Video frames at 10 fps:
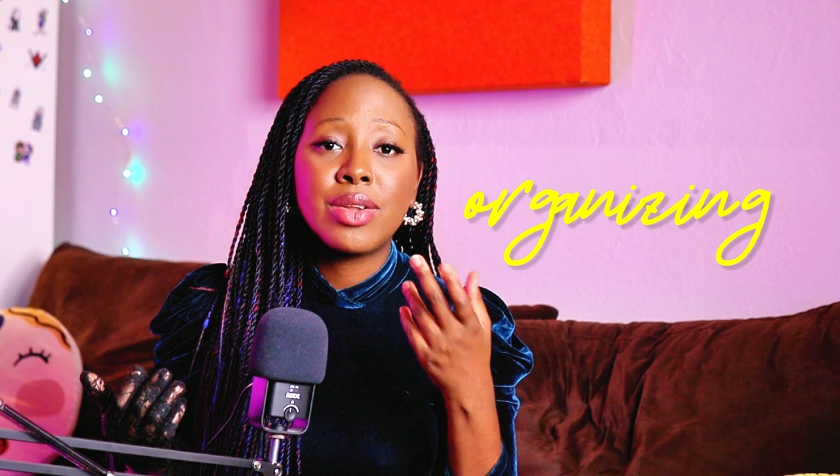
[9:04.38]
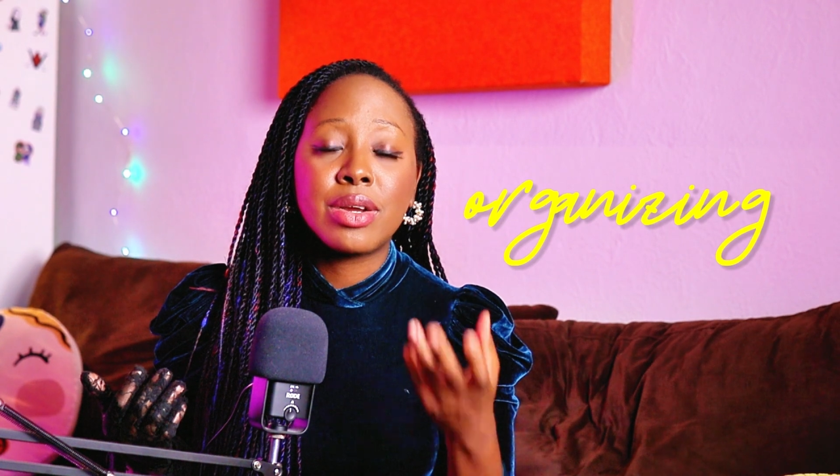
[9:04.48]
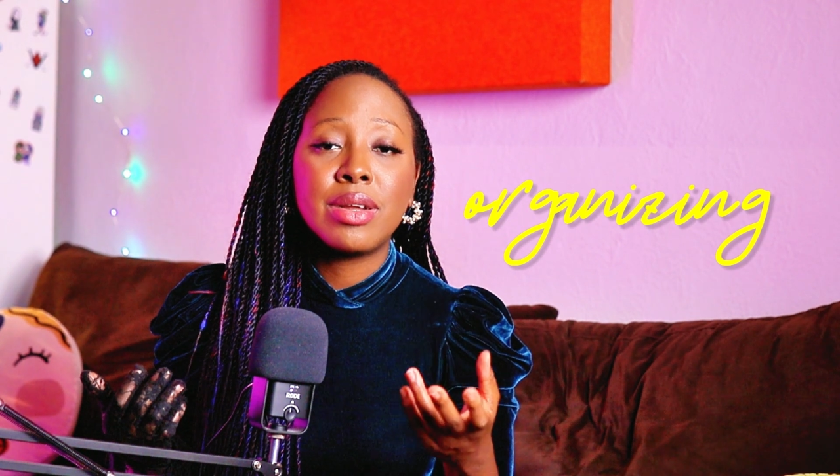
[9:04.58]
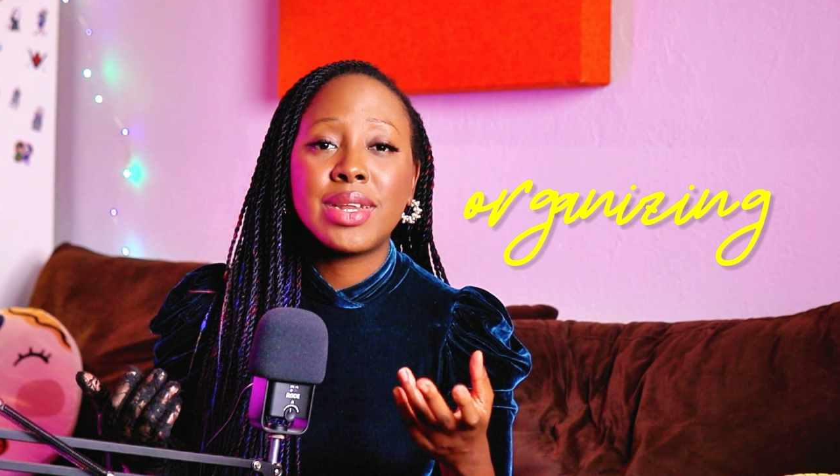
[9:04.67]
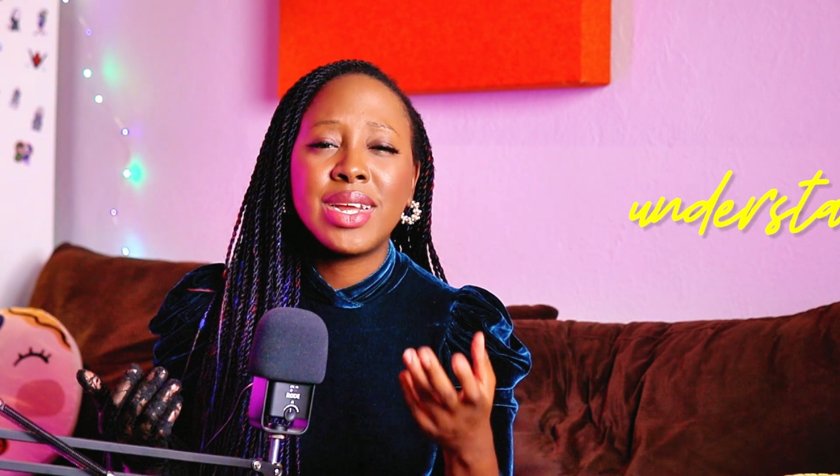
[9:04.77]
the
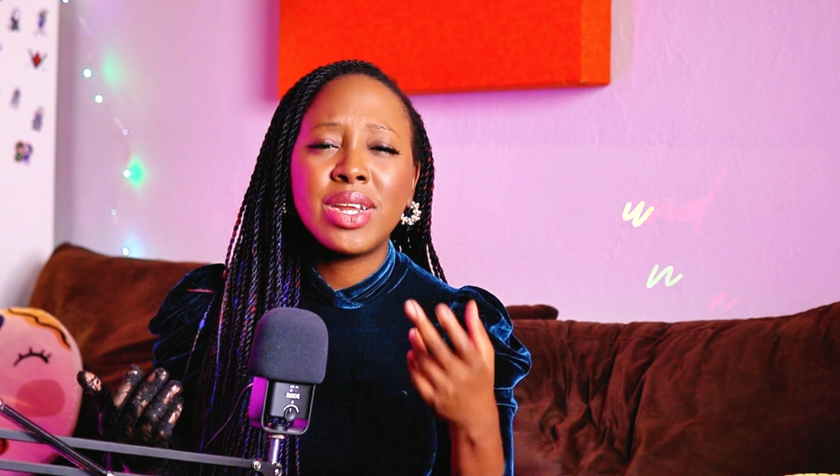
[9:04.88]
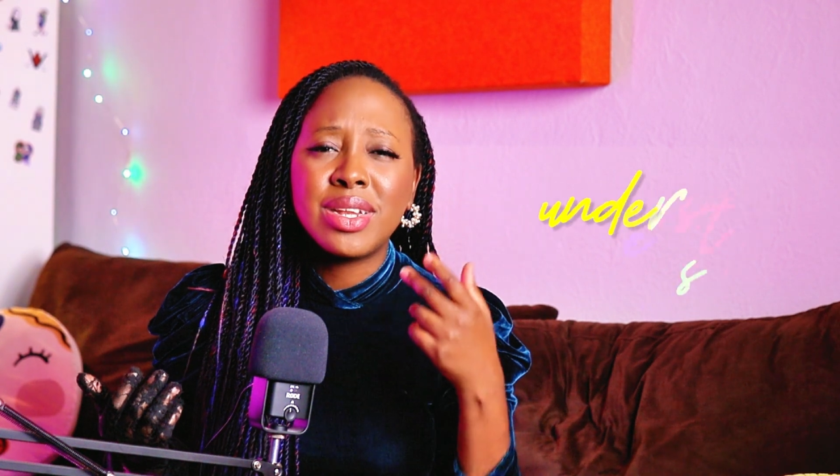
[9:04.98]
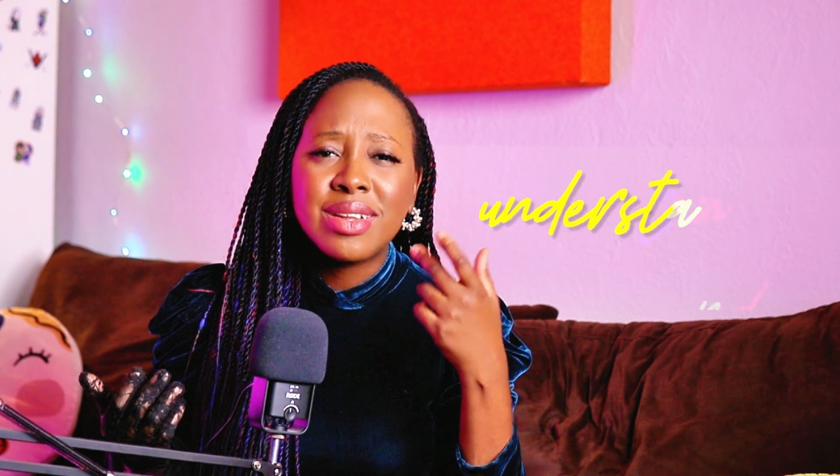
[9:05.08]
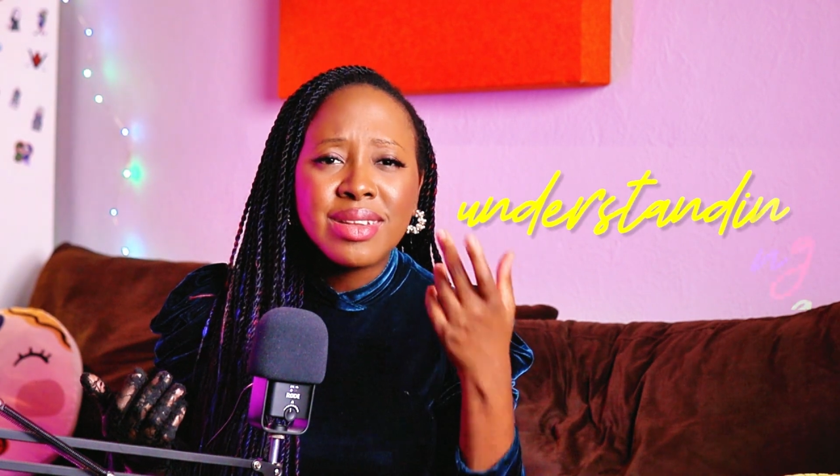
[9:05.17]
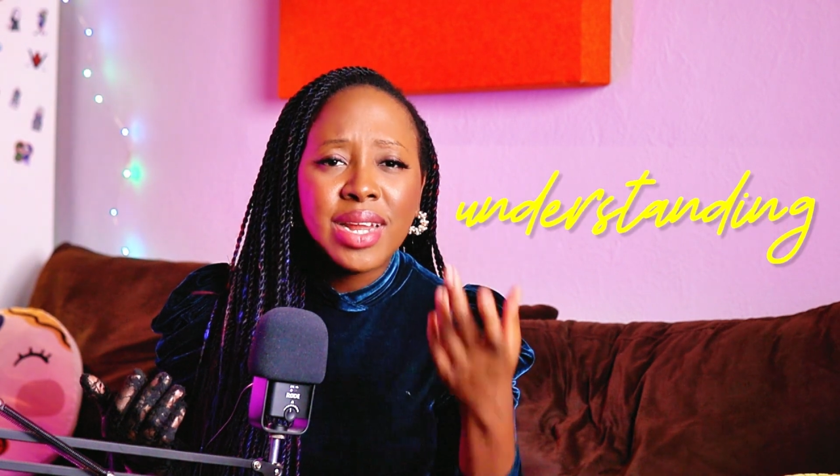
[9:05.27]
content,
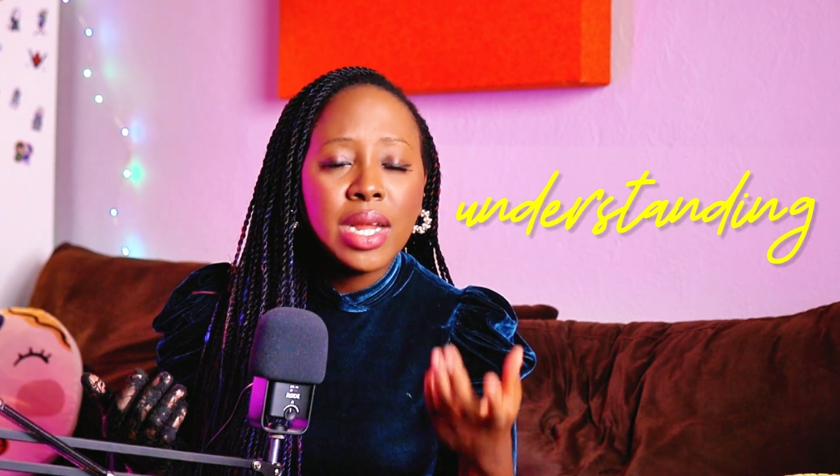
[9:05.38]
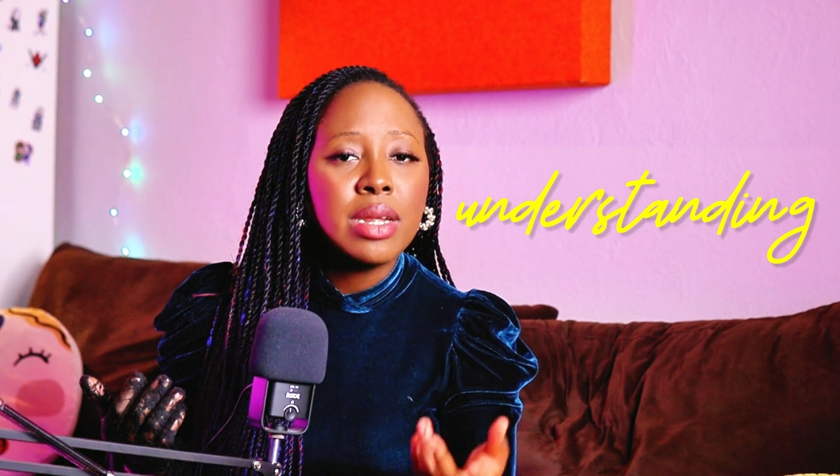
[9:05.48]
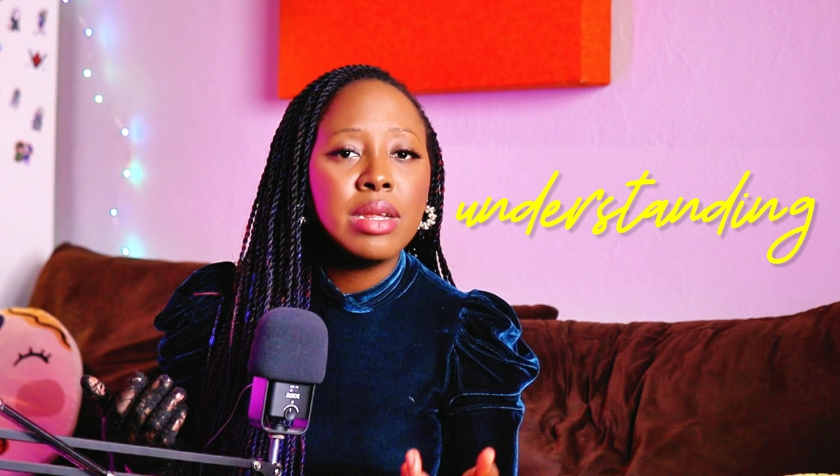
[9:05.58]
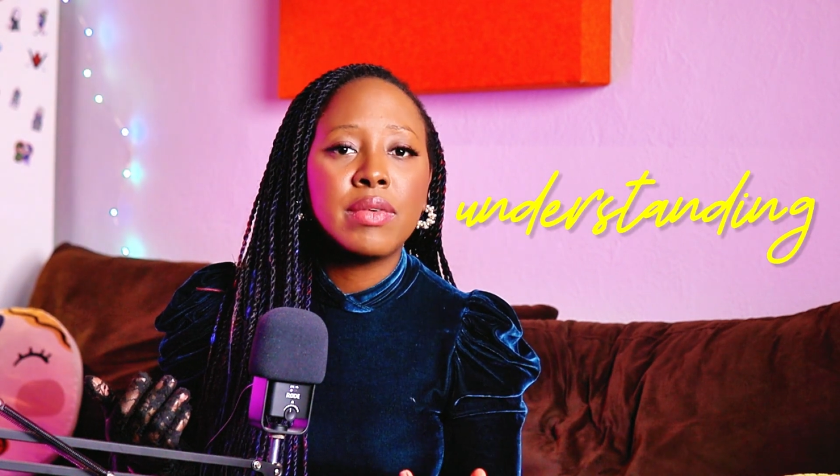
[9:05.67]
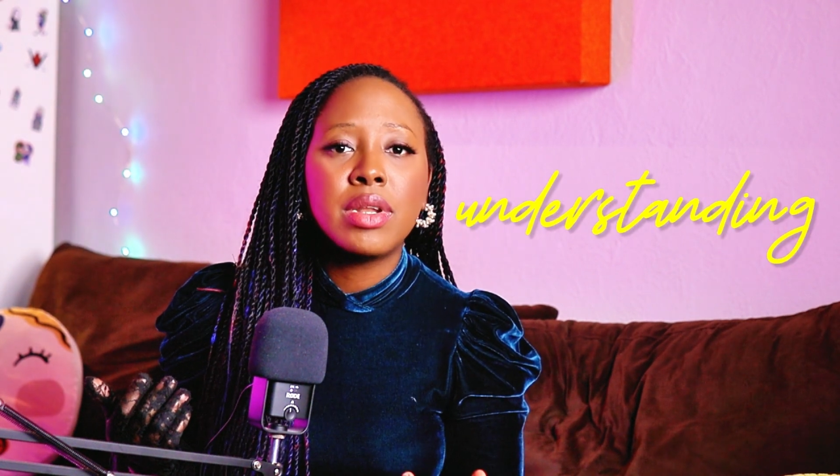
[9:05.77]

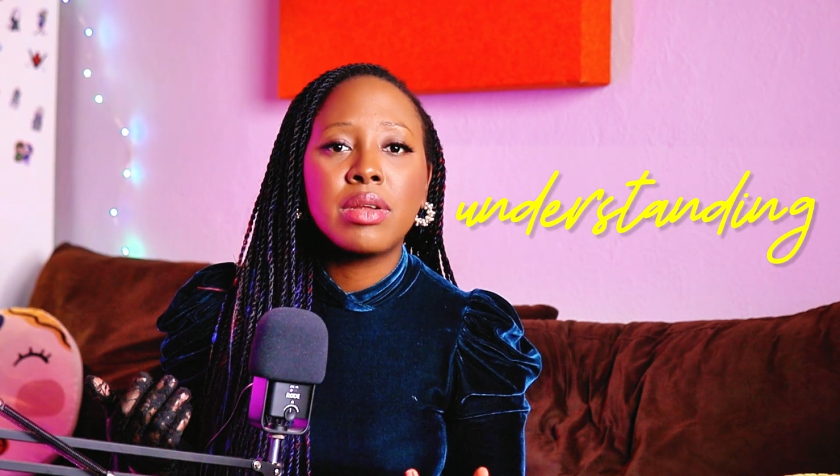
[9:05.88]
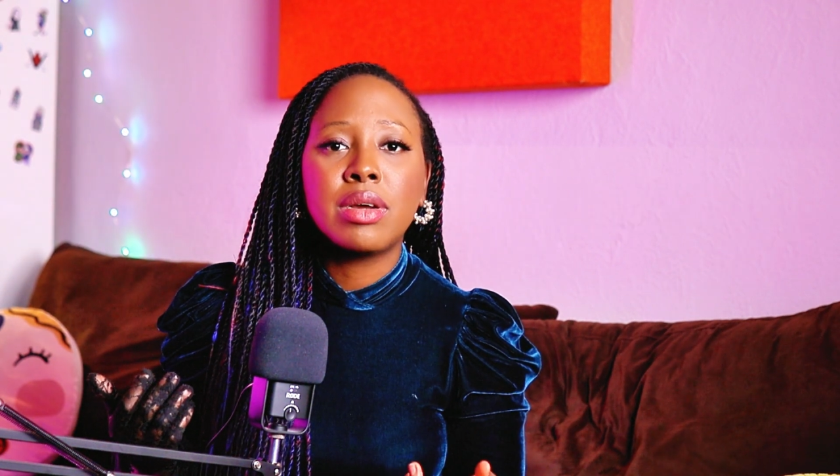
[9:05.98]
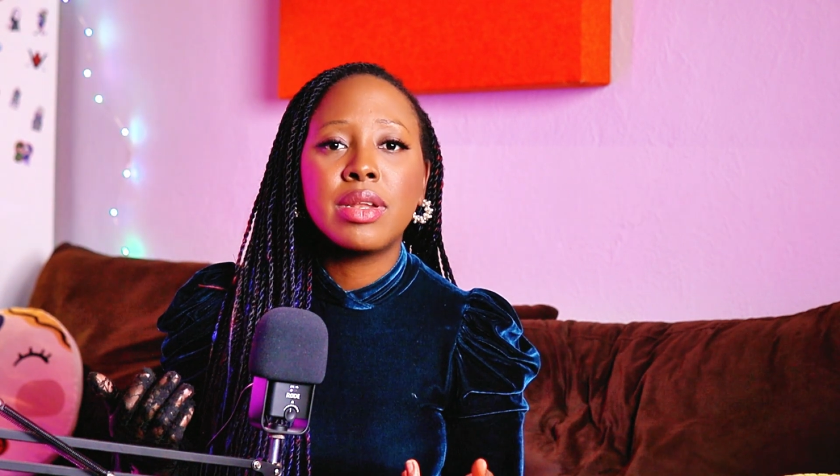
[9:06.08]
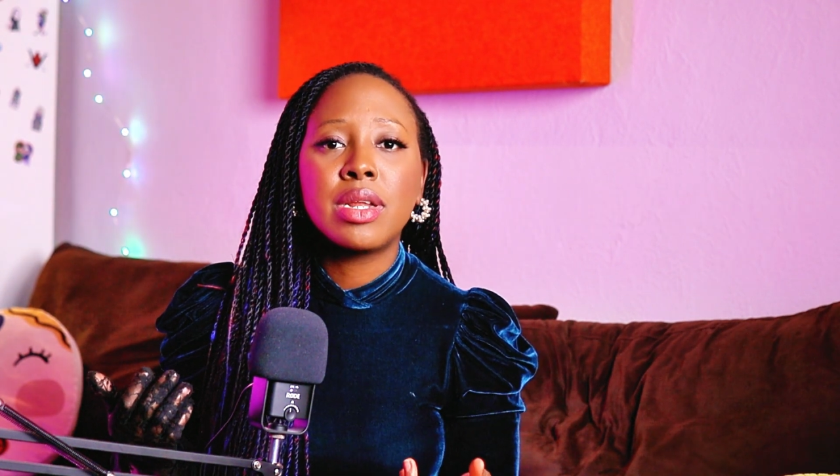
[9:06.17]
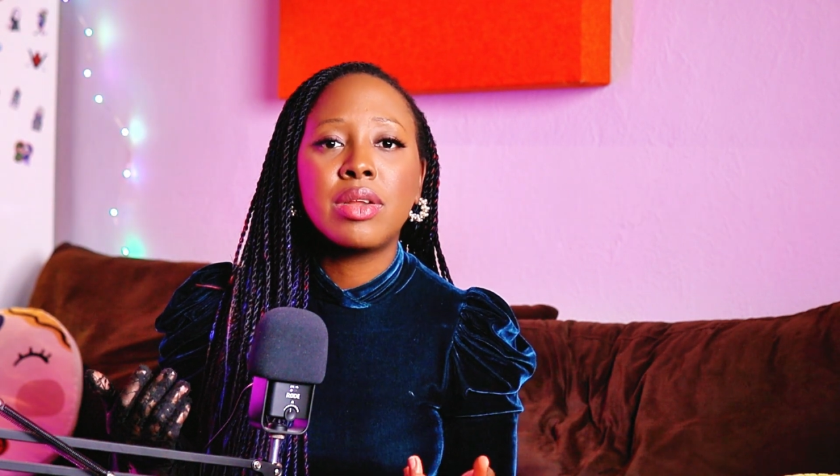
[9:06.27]
understanding even the
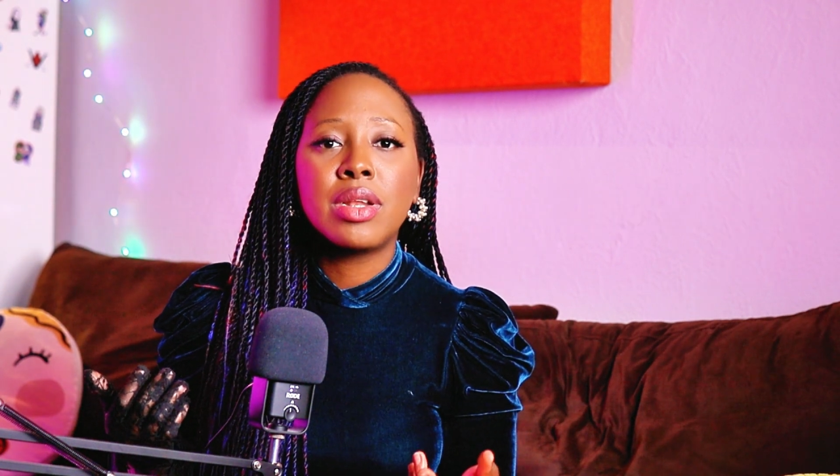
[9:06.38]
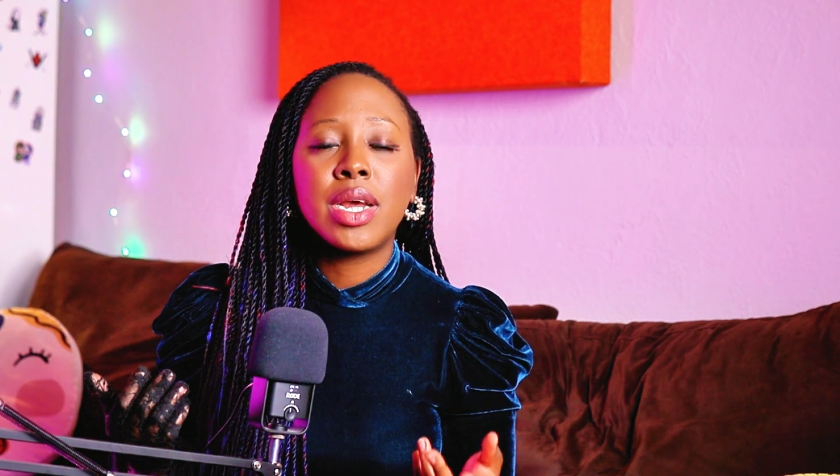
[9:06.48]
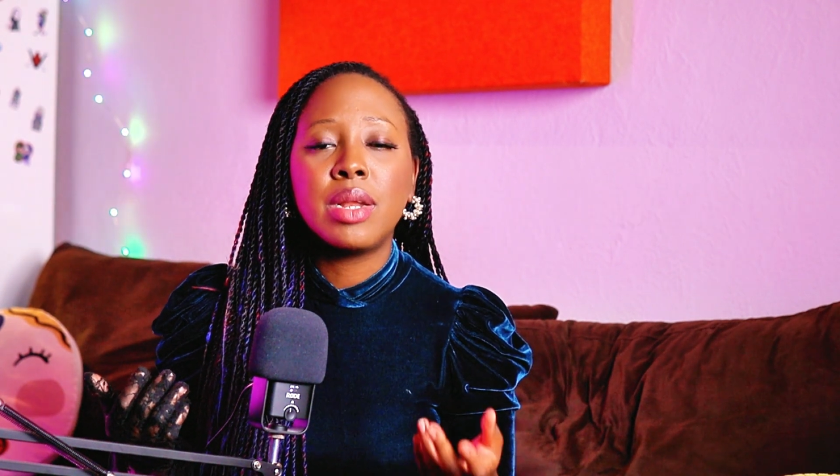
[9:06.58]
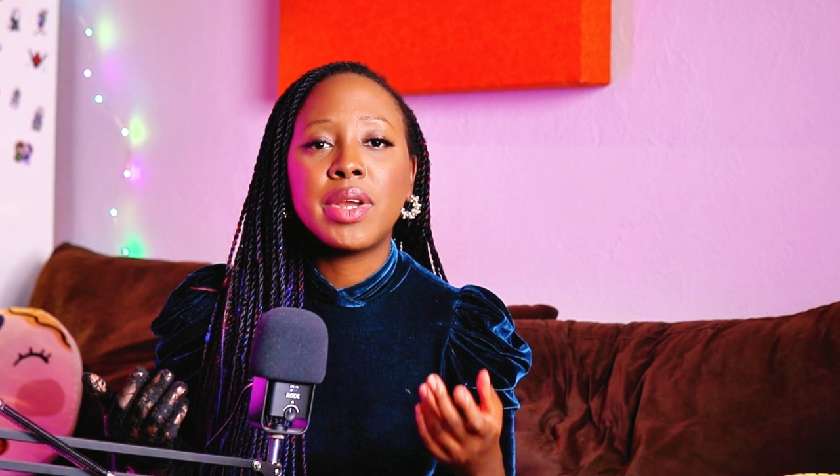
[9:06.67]
content online,